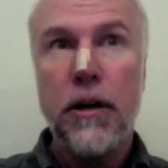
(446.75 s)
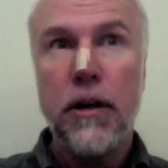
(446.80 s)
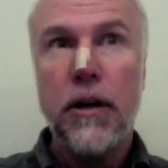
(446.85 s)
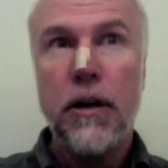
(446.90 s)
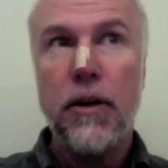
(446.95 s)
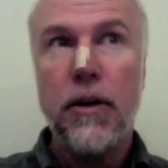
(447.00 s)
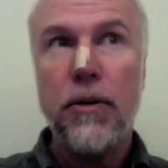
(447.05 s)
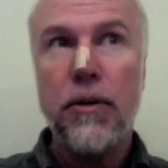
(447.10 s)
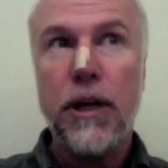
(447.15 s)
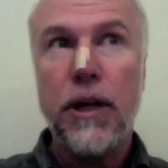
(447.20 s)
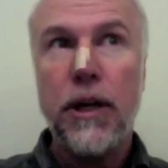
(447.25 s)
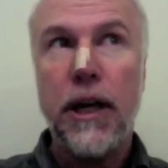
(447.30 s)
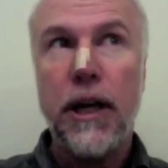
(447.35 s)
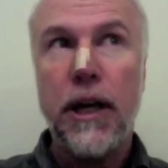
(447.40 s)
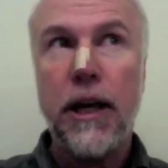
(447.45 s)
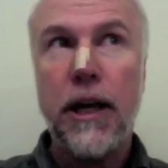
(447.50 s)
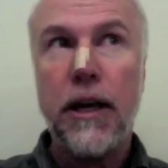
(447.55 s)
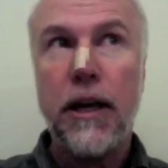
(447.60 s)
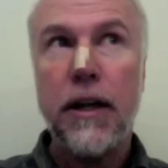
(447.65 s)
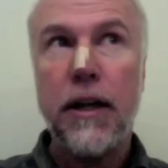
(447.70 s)

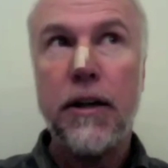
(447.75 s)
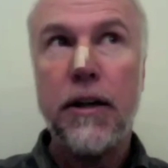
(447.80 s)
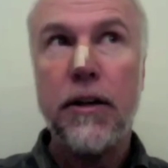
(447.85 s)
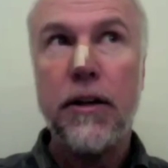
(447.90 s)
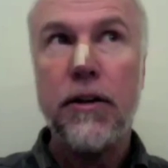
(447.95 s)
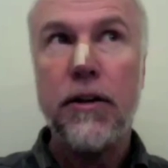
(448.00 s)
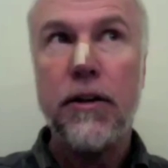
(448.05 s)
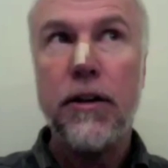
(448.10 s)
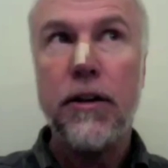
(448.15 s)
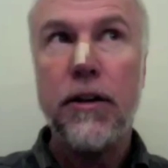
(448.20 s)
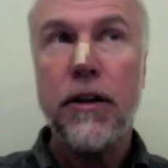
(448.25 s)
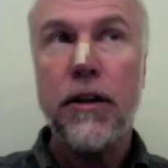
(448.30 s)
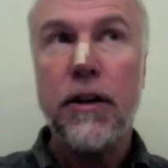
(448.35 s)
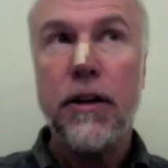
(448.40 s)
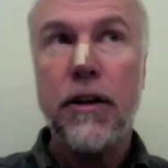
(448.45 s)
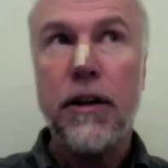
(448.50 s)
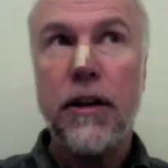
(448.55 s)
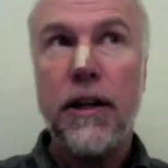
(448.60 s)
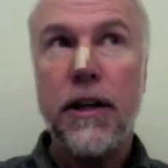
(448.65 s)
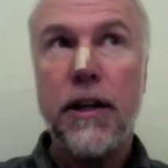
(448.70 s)
Okay,
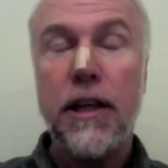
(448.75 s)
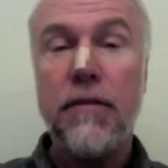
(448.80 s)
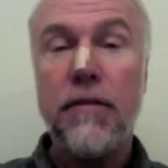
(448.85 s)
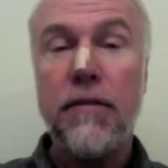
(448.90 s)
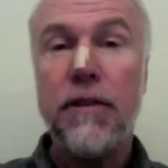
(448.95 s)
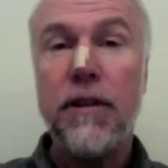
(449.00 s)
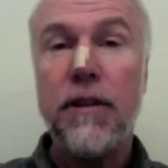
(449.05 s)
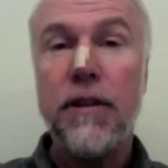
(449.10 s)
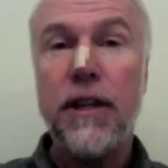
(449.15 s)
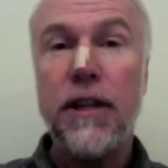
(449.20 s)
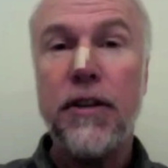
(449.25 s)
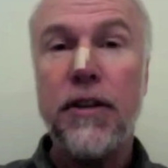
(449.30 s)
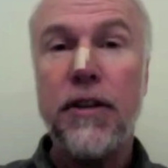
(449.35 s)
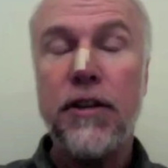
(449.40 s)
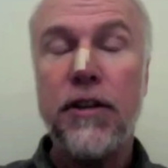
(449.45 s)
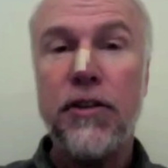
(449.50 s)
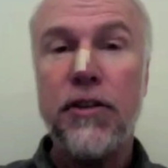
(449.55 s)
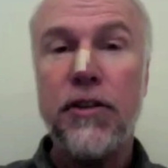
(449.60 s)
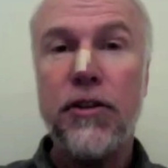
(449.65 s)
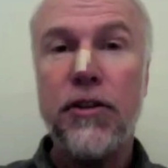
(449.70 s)
even this
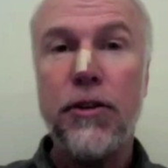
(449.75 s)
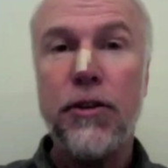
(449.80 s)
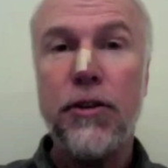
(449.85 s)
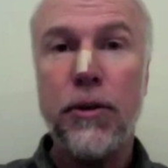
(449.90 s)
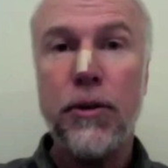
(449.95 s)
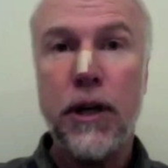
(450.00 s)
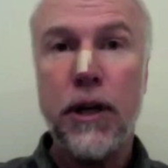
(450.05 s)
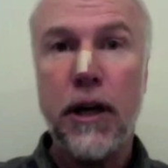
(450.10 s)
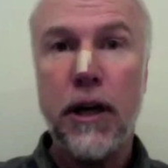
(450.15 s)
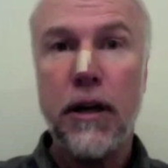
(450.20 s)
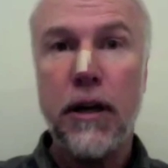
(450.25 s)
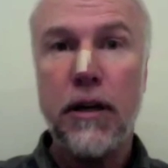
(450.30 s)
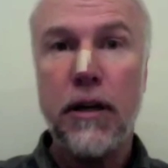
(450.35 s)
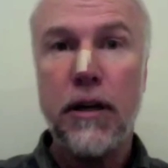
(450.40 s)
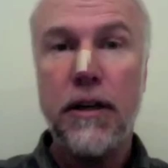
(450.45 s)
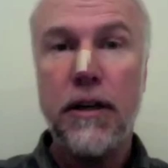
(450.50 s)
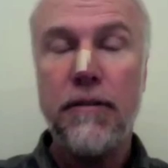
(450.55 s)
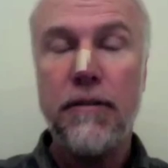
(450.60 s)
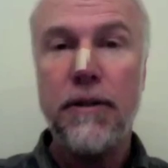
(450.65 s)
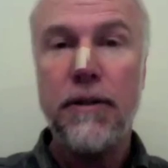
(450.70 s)
is dukkha.
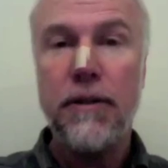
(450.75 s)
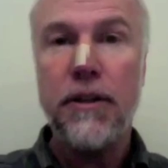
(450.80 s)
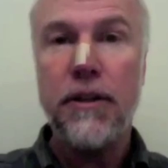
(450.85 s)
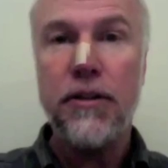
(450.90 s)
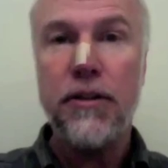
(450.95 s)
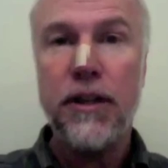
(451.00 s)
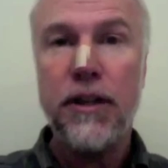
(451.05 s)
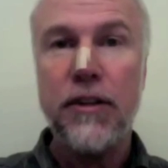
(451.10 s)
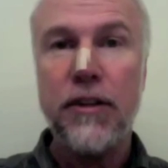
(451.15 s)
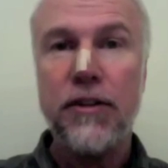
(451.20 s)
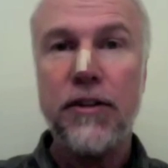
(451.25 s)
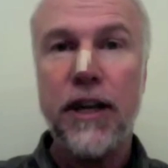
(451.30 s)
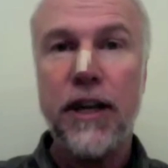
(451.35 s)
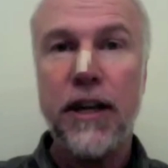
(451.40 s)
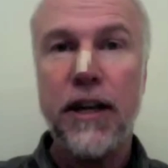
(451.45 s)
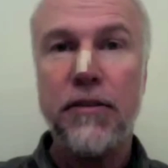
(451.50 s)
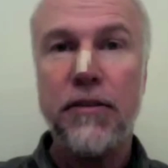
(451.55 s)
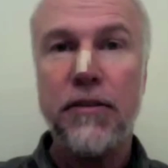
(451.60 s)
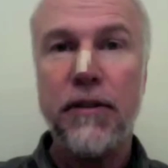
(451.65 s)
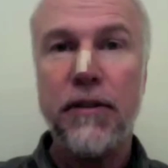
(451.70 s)
Even this is
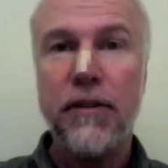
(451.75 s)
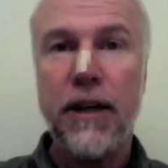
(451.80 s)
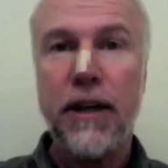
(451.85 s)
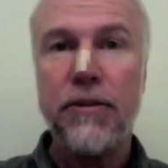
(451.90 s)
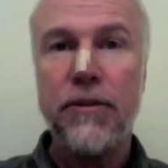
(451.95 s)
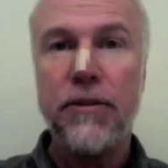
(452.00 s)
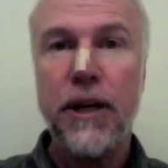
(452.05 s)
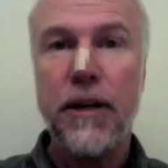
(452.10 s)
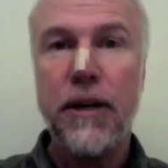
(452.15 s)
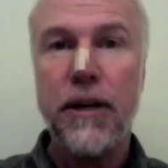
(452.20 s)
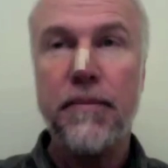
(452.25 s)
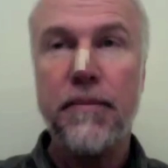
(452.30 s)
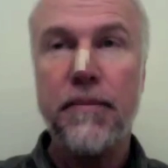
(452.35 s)
unsatisfactory.